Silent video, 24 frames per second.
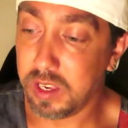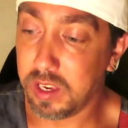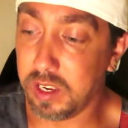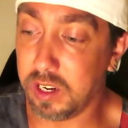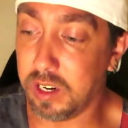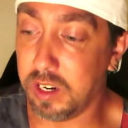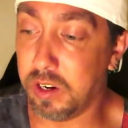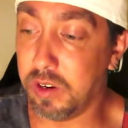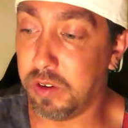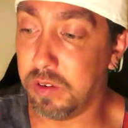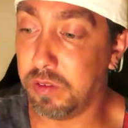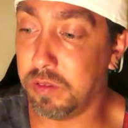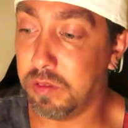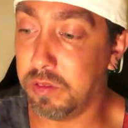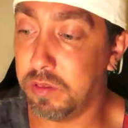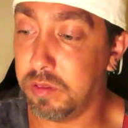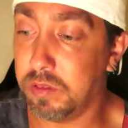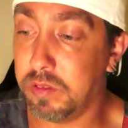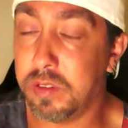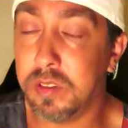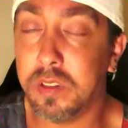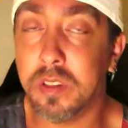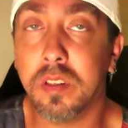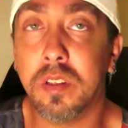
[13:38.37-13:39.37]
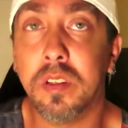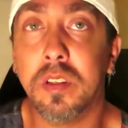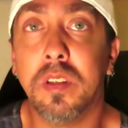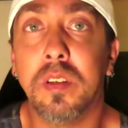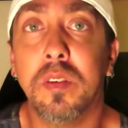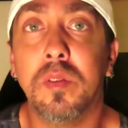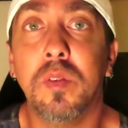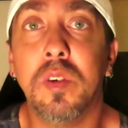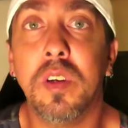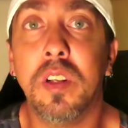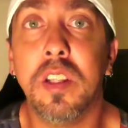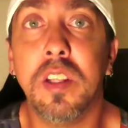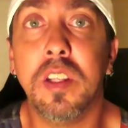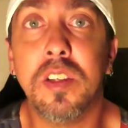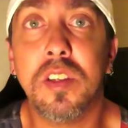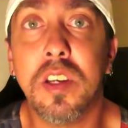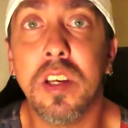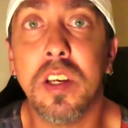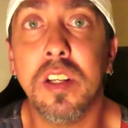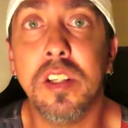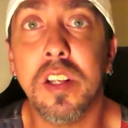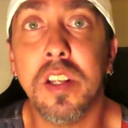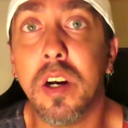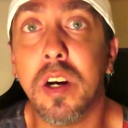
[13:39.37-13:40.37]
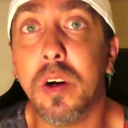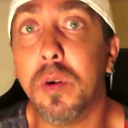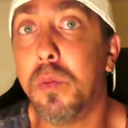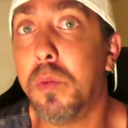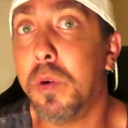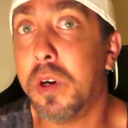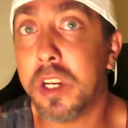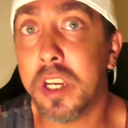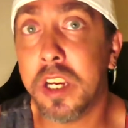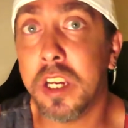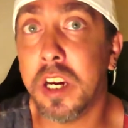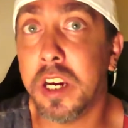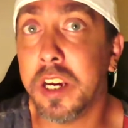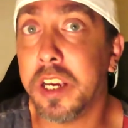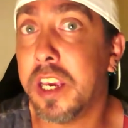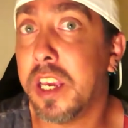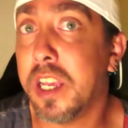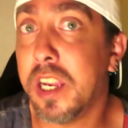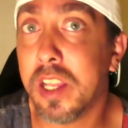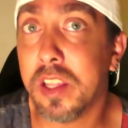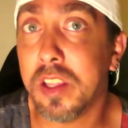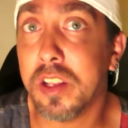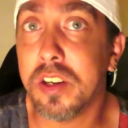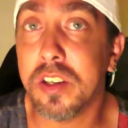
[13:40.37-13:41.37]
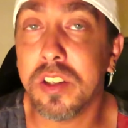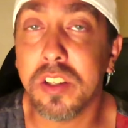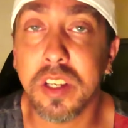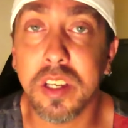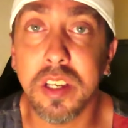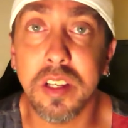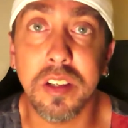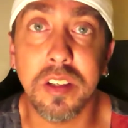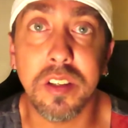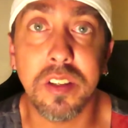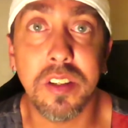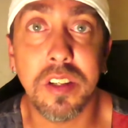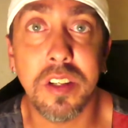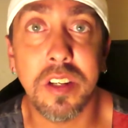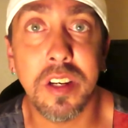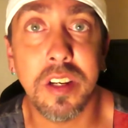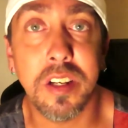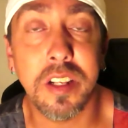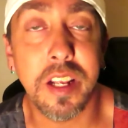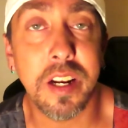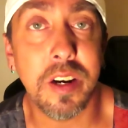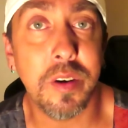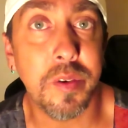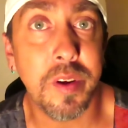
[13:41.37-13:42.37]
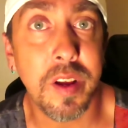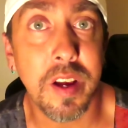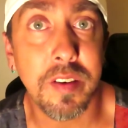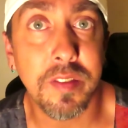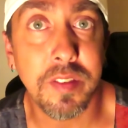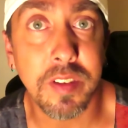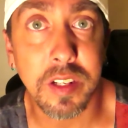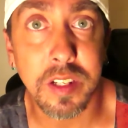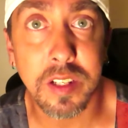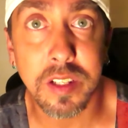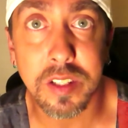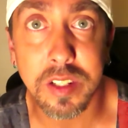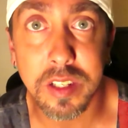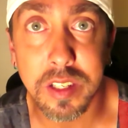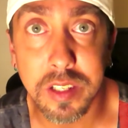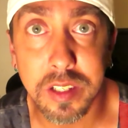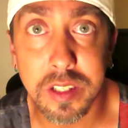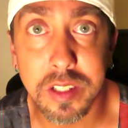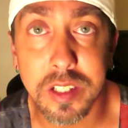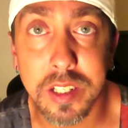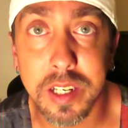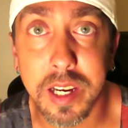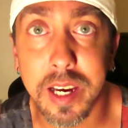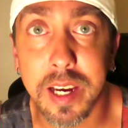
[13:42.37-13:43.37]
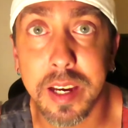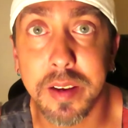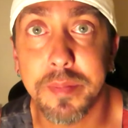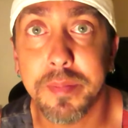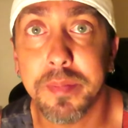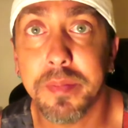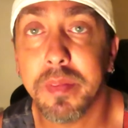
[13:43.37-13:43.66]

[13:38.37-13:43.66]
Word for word: You know, one of these kids that are working on getting their skills and they don't have any skills yet.